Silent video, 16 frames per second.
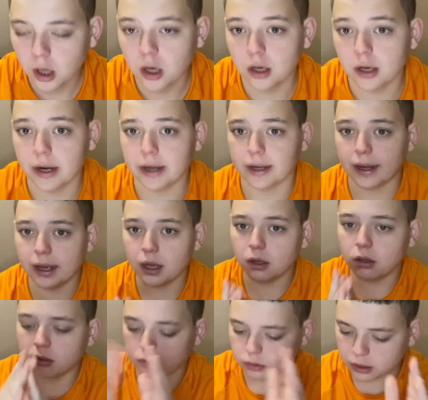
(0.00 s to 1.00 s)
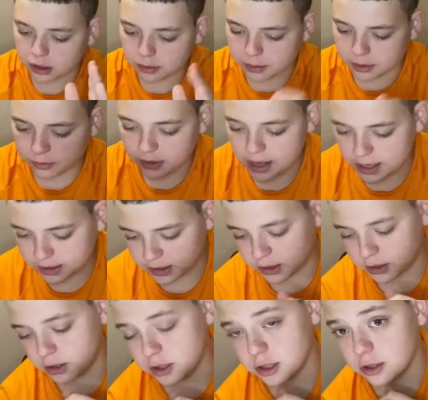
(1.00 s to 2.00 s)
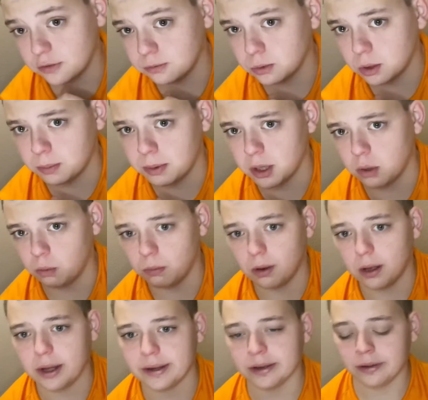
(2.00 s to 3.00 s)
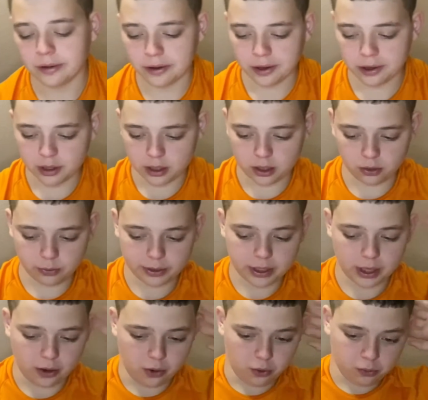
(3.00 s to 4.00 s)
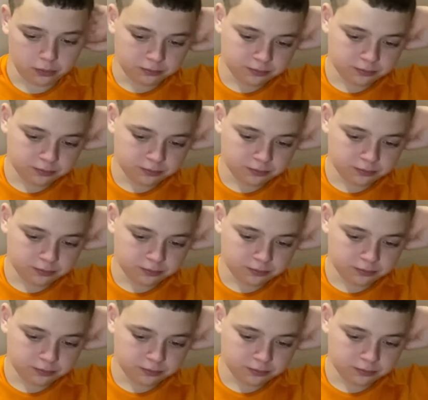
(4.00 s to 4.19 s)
Alright, now we're going to be reacting to the Nerf War Part 1. Here we go.